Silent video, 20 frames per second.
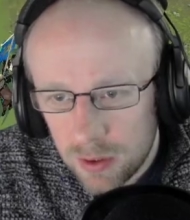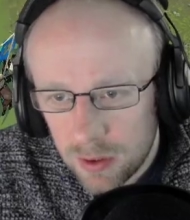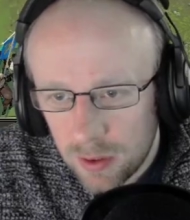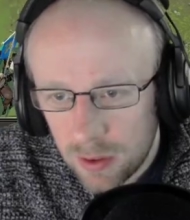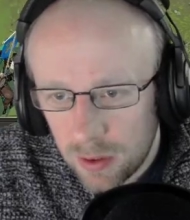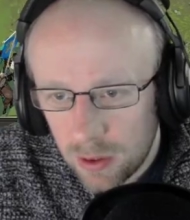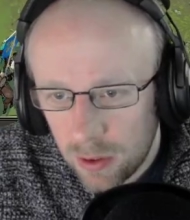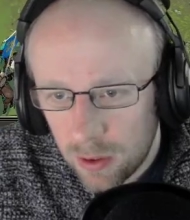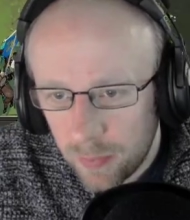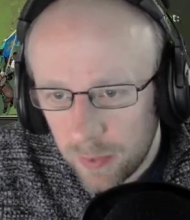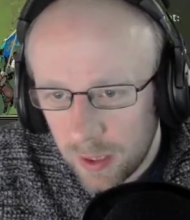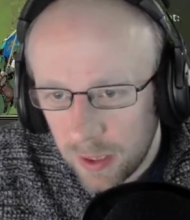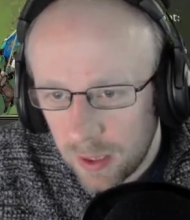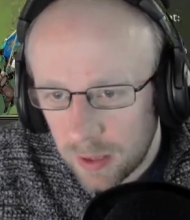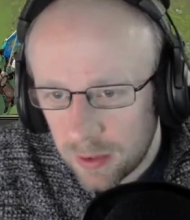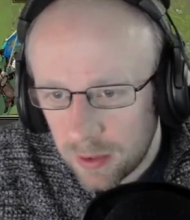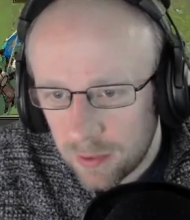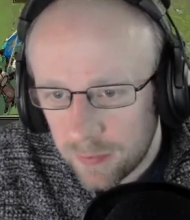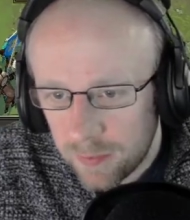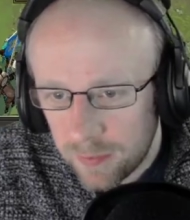come here
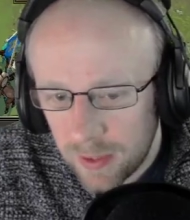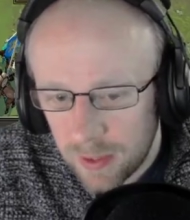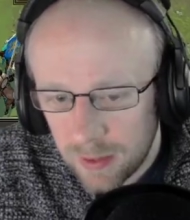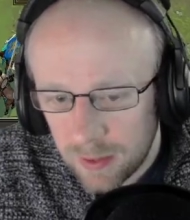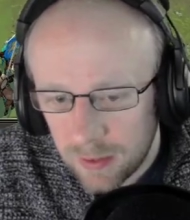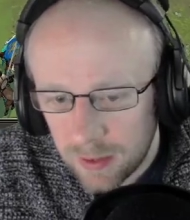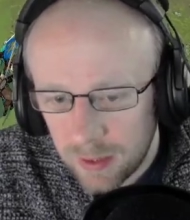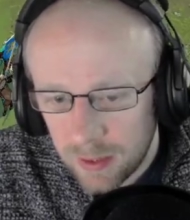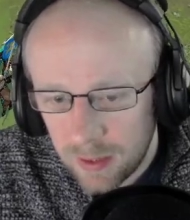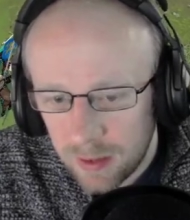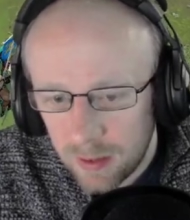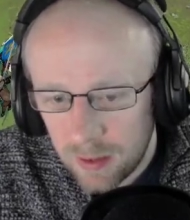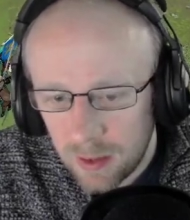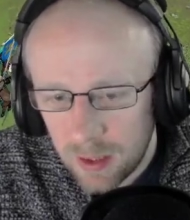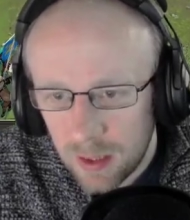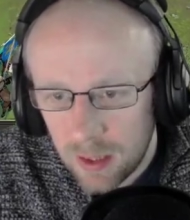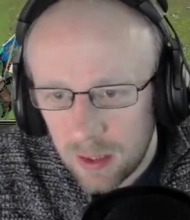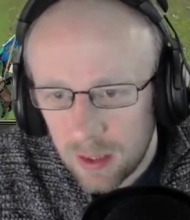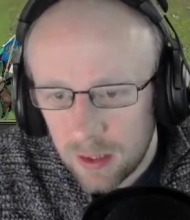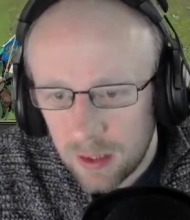to fight
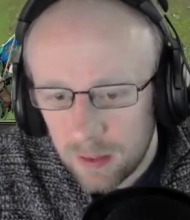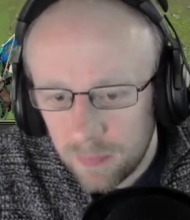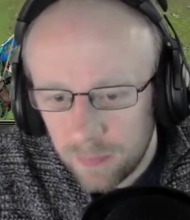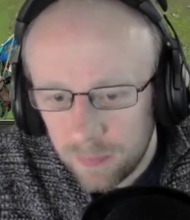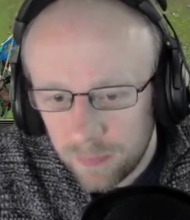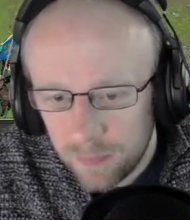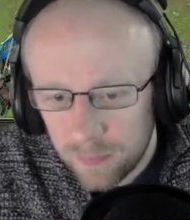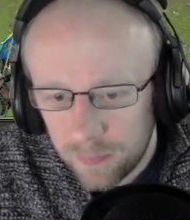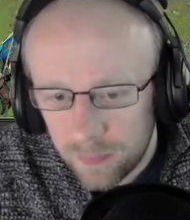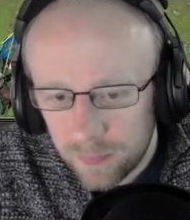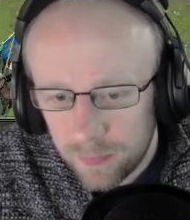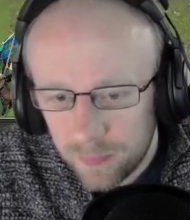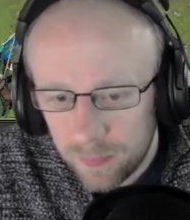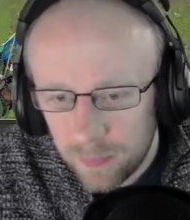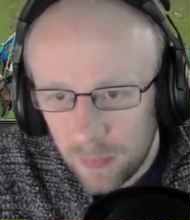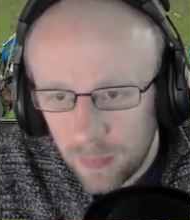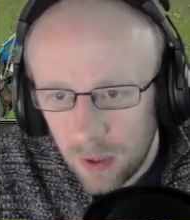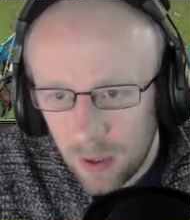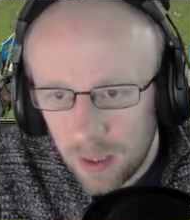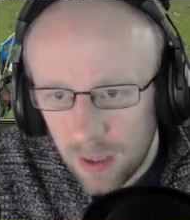the
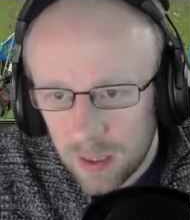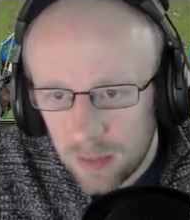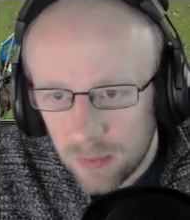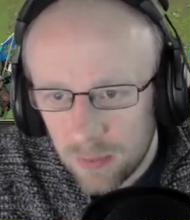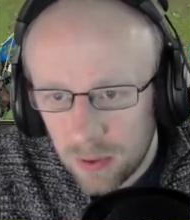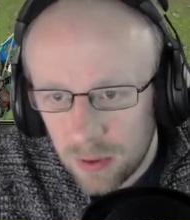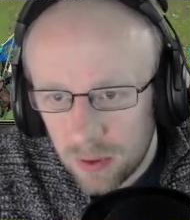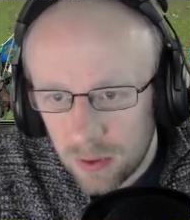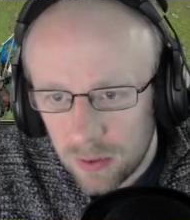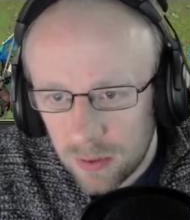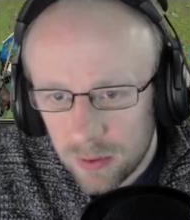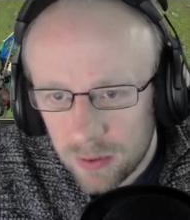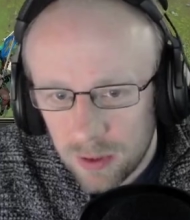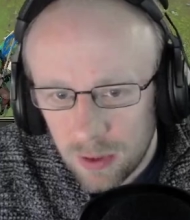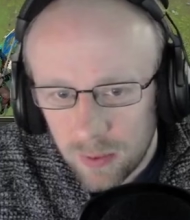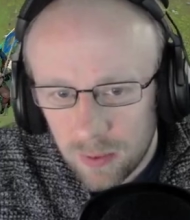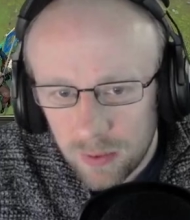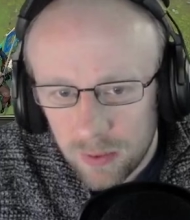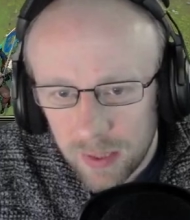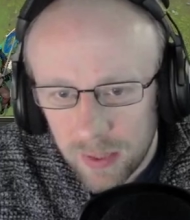expert horse
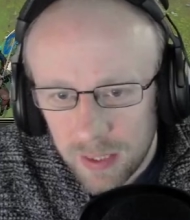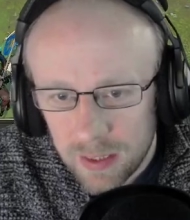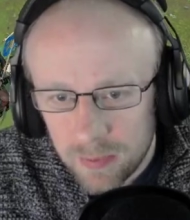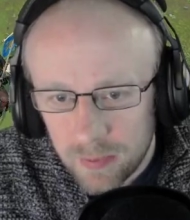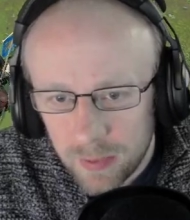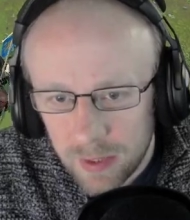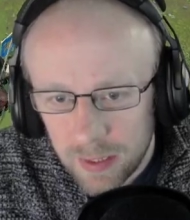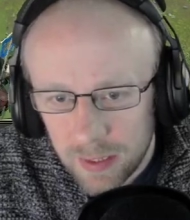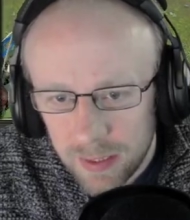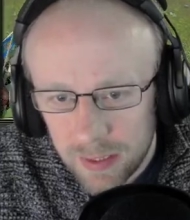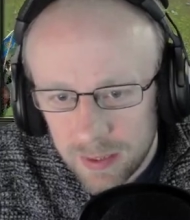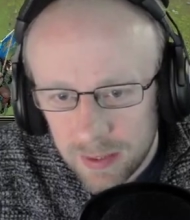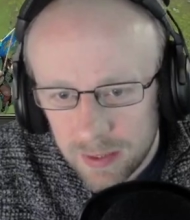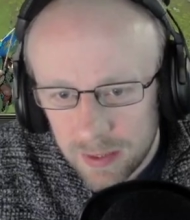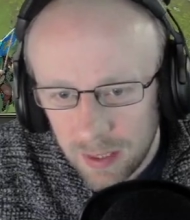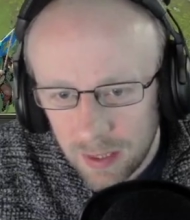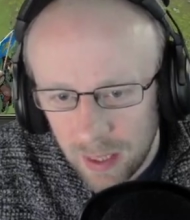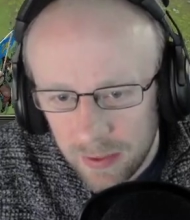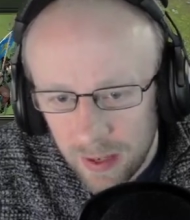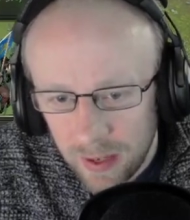arm. Oh yes, please.
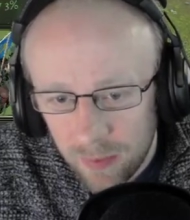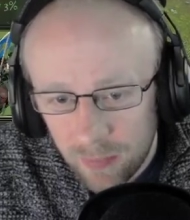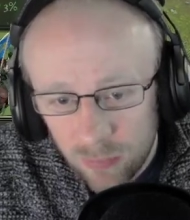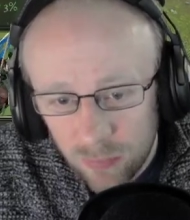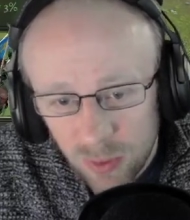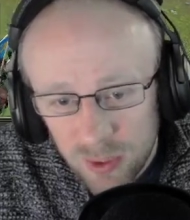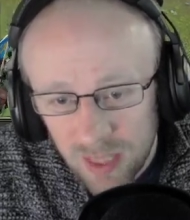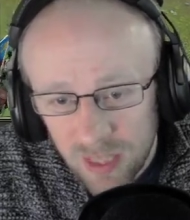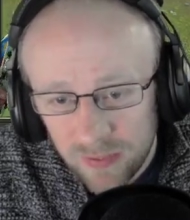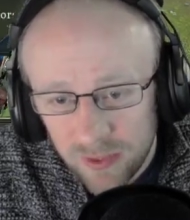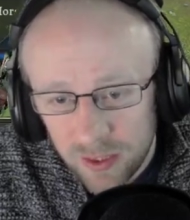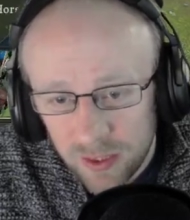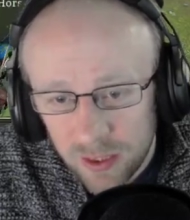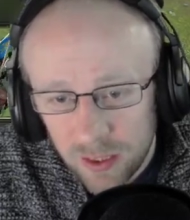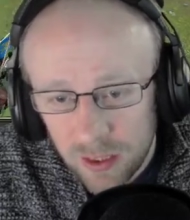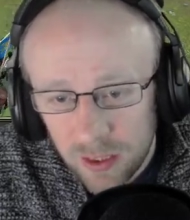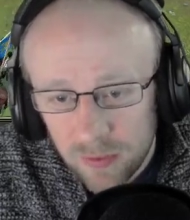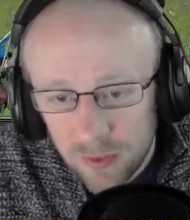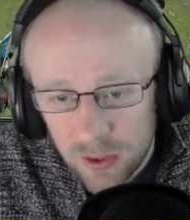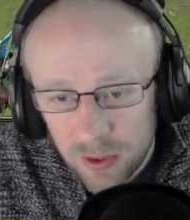And then we're definitely going to
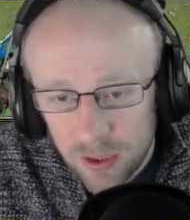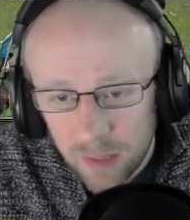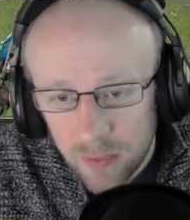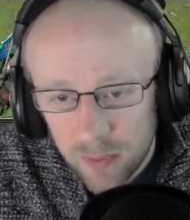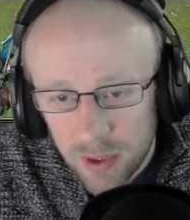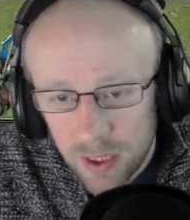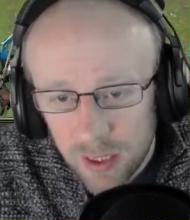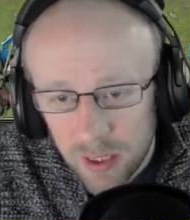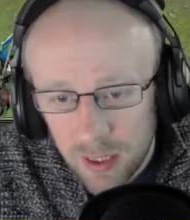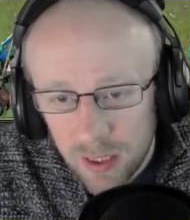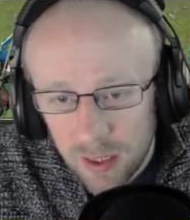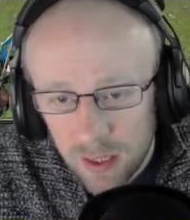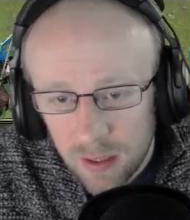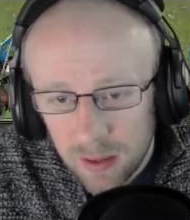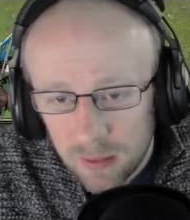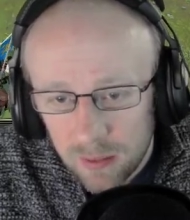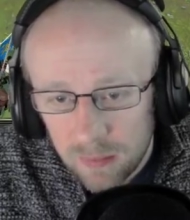go for the trebuchet here.